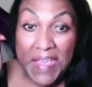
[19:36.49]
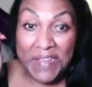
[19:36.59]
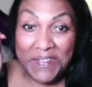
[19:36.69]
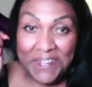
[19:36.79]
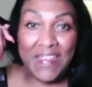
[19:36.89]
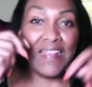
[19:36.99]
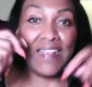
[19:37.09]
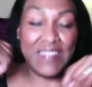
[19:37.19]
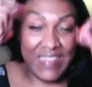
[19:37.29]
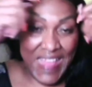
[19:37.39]
Okay, so
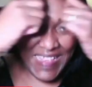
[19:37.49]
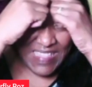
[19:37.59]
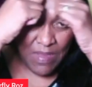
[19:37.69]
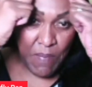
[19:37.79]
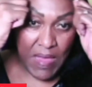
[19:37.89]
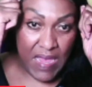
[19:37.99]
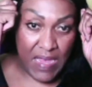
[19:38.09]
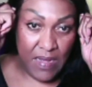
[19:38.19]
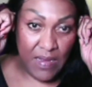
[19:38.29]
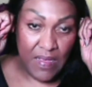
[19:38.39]
elastic band,
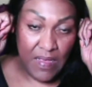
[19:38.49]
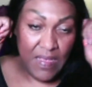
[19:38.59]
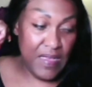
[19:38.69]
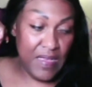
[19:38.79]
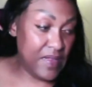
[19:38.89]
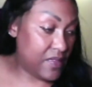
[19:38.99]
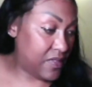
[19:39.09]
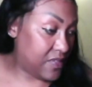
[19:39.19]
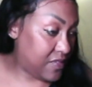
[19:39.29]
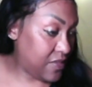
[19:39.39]
it's
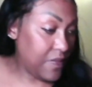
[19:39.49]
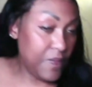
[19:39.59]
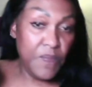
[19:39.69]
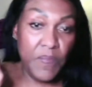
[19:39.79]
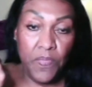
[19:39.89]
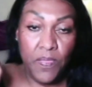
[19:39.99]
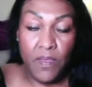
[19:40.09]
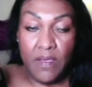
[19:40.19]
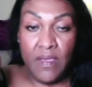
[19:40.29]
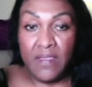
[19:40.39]

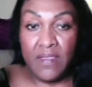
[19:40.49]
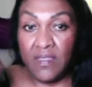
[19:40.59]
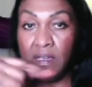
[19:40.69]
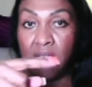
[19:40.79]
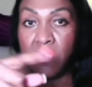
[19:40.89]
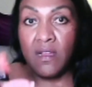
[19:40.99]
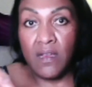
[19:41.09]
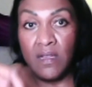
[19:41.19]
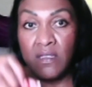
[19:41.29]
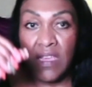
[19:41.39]
it
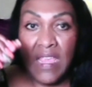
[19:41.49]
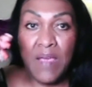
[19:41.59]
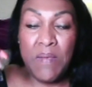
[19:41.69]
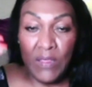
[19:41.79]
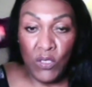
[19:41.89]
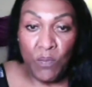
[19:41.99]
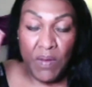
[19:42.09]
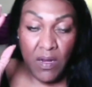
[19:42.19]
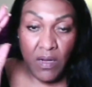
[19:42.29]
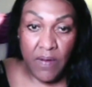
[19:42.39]
can be a little bit
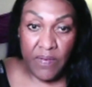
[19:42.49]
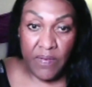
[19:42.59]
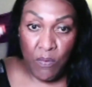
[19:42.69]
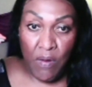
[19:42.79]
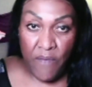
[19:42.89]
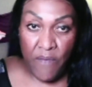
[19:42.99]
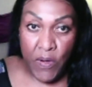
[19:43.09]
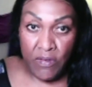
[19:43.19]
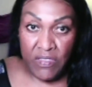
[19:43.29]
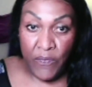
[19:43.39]
uncomfortable at first if
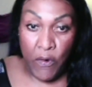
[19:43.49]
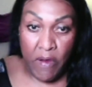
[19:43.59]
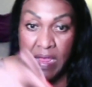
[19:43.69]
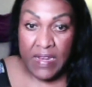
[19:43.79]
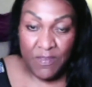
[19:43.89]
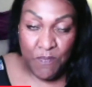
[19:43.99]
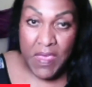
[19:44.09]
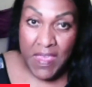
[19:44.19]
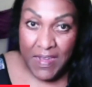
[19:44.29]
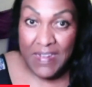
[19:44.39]
your head is big and
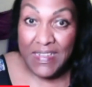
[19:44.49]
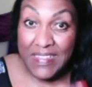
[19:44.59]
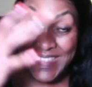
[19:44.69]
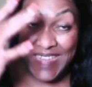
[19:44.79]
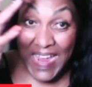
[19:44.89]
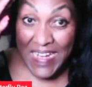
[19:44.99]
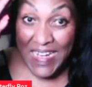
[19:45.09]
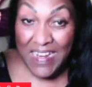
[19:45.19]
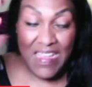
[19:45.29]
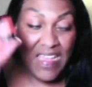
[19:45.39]
it's tight,
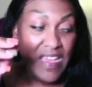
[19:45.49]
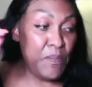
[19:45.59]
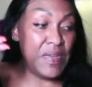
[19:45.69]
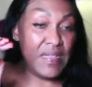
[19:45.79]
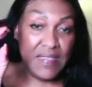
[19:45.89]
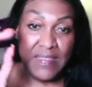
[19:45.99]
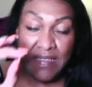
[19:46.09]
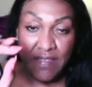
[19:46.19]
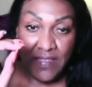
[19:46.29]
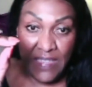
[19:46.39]
but it's
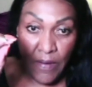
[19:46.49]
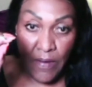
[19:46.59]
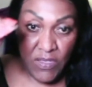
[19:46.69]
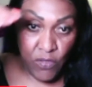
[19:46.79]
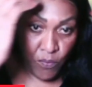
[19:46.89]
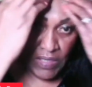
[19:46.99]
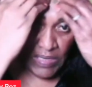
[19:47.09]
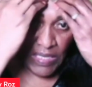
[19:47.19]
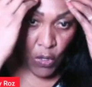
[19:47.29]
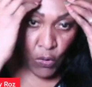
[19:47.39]
necessary to really
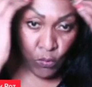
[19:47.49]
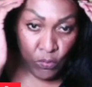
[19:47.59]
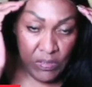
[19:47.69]
hold it